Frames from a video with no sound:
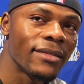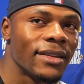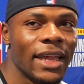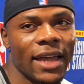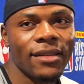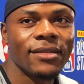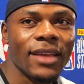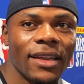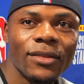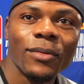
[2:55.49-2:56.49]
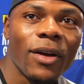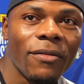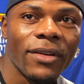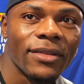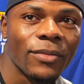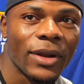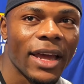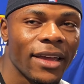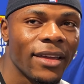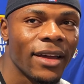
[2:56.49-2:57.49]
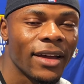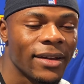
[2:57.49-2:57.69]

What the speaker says: So then I decided to love it when I hear